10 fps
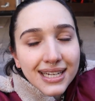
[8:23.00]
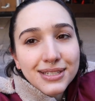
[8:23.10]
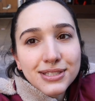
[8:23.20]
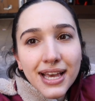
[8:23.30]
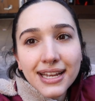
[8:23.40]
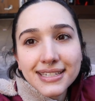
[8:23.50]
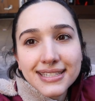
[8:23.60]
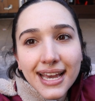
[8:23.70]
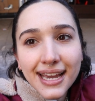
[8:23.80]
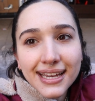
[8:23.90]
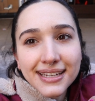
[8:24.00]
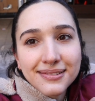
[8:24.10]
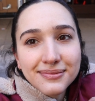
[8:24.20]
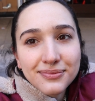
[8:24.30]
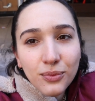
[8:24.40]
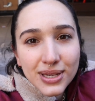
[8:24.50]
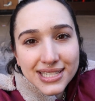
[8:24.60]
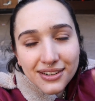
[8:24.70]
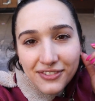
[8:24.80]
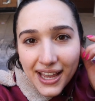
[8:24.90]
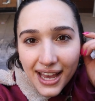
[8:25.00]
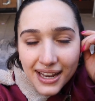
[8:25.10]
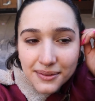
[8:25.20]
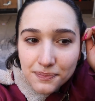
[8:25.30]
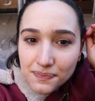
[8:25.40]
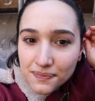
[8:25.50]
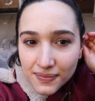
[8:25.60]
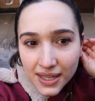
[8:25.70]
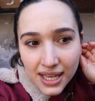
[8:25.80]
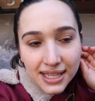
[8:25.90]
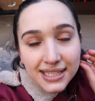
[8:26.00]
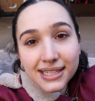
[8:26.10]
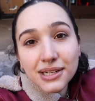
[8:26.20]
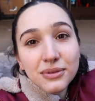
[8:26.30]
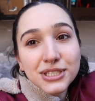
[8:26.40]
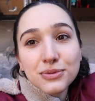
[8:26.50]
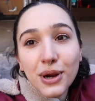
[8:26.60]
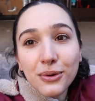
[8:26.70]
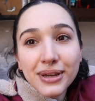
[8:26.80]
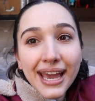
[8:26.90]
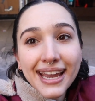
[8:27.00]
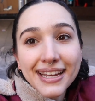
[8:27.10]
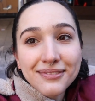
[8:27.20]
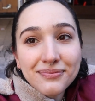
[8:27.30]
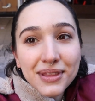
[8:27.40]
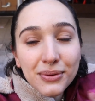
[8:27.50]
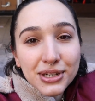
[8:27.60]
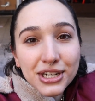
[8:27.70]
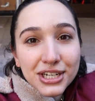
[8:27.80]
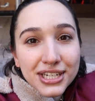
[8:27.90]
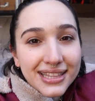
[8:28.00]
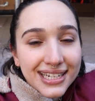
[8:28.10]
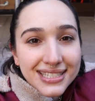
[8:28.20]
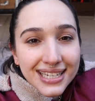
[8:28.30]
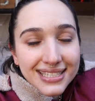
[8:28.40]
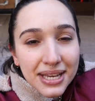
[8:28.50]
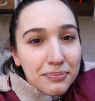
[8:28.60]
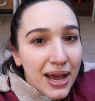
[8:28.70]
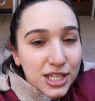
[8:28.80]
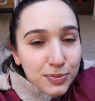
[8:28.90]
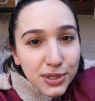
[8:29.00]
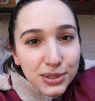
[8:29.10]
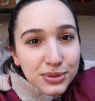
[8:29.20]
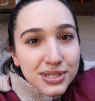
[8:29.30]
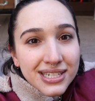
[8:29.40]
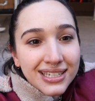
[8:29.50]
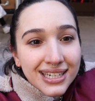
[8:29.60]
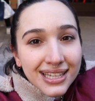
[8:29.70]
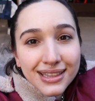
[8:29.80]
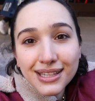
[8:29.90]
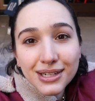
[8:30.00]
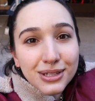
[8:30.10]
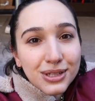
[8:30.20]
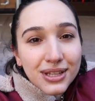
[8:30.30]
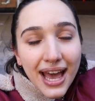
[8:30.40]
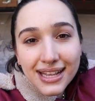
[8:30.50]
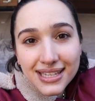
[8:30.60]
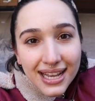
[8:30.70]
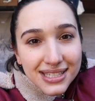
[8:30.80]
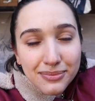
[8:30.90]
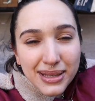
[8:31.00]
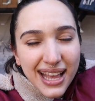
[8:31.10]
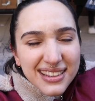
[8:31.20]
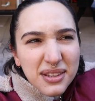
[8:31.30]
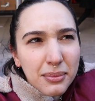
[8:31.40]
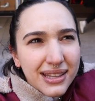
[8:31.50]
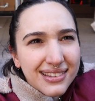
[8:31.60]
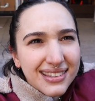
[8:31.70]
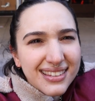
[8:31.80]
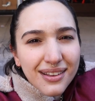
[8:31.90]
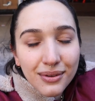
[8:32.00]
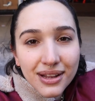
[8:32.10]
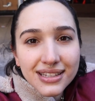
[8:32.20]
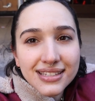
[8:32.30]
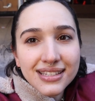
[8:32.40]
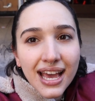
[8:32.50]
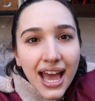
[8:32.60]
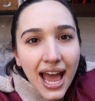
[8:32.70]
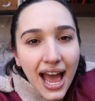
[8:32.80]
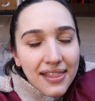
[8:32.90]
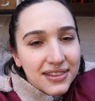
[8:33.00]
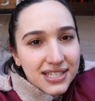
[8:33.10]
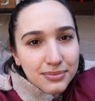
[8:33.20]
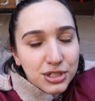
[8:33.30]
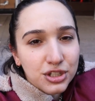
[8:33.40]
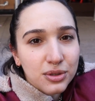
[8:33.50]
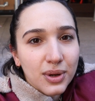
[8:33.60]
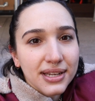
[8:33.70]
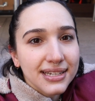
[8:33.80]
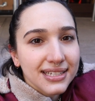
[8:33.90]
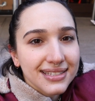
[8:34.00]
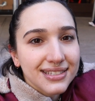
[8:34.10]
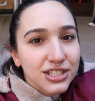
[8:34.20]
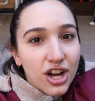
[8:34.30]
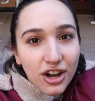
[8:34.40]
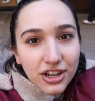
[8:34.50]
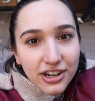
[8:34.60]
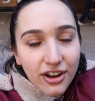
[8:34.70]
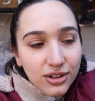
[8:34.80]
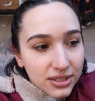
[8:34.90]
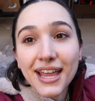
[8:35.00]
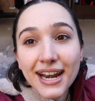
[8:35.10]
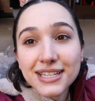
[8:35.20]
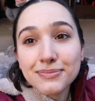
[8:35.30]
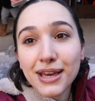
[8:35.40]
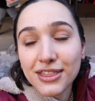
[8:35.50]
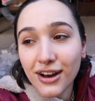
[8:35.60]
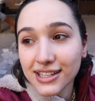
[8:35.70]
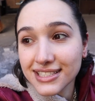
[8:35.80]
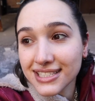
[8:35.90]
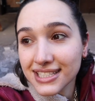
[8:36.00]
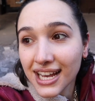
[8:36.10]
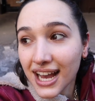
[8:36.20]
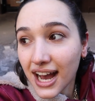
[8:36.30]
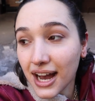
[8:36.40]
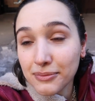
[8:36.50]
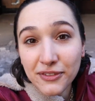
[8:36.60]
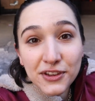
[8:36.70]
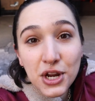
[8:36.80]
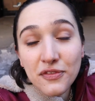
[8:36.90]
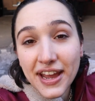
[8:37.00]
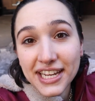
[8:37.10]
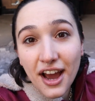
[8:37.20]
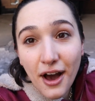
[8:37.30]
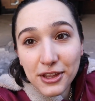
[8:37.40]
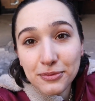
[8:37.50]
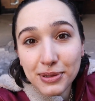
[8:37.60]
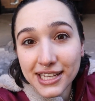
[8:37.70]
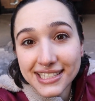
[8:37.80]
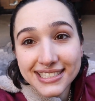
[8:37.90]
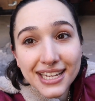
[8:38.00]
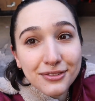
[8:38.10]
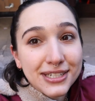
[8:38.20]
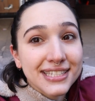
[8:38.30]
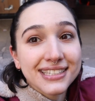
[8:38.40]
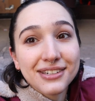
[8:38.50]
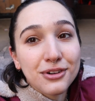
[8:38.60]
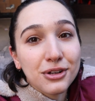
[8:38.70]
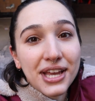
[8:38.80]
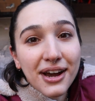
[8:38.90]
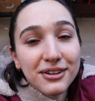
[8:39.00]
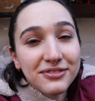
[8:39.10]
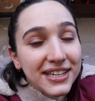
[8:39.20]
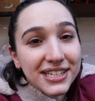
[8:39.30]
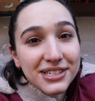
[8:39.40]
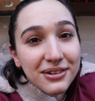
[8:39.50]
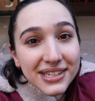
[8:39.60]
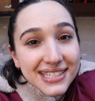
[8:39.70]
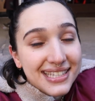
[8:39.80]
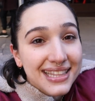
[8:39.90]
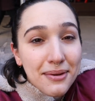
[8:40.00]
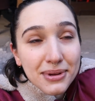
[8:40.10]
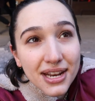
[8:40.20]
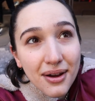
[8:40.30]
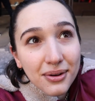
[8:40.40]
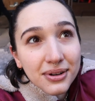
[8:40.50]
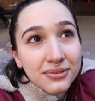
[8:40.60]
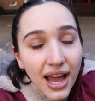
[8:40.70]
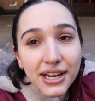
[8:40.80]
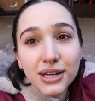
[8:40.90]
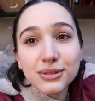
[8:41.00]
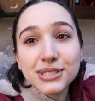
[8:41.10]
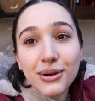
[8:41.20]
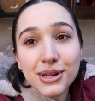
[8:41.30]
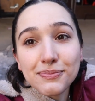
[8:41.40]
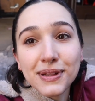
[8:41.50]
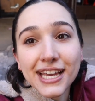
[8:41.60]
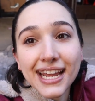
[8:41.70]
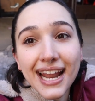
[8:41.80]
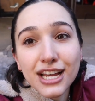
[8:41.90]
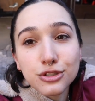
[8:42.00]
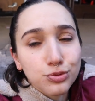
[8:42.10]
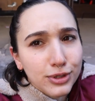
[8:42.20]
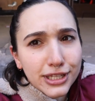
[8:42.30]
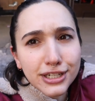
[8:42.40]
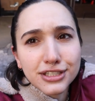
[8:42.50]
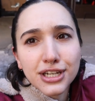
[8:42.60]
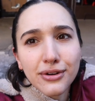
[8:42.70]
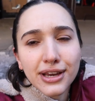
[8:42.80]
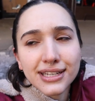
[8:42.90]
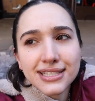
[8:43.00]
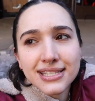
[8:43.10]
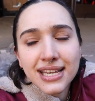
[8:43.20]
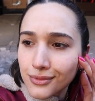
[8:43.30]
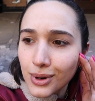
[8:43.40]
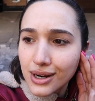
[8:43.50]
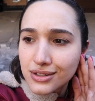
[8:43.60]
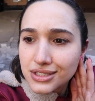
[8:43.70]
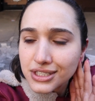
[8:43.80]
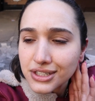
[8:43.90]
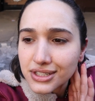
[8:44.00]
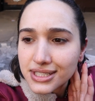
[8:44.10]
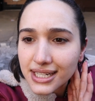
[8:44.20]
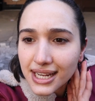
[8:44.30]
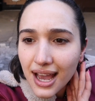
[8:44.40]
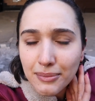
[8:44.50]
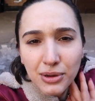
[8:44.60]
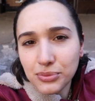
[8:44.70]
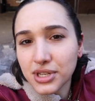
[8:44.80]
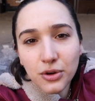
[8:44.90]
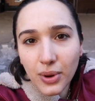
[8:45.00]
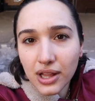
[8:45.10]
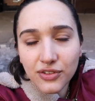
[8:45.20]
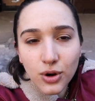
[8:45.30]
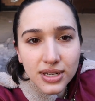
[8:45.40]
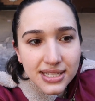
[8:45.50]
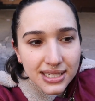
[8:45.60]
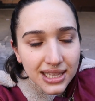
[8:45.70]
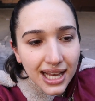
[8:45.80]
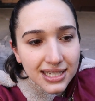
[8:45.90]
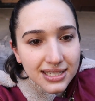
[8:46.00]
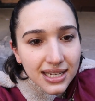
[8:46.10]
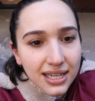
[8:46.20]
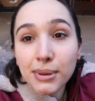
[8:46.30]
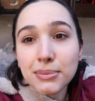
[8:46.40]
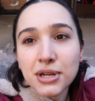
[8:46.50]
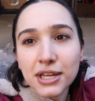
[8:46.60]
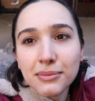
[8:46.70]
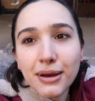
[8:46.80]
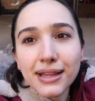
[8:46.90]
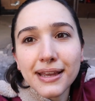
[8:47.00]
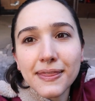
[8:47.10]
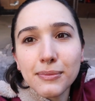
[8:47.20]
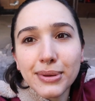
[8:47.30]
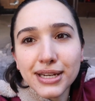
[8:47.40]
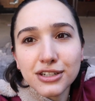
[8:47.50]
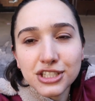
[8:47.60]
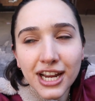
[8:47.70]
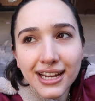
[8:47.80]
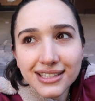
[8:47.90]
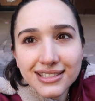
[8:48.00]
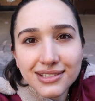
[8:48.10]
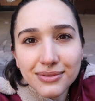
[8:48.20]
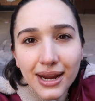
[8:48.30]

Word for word: sad to say, wasn't a fan. The little ones were okay, they were good, they just taste like mass-produced little Entenmann's donuts, and the cinnamon sugar one is not good at all. That is my thoughts. Um, if you know of any other place that recently rolled out vegan donuts, then let me know. I know Donut Plant has really good donuts. Where else in New York City? I mean, Dunwell, of course, is a classic, but I'm talking about like the bigger chains,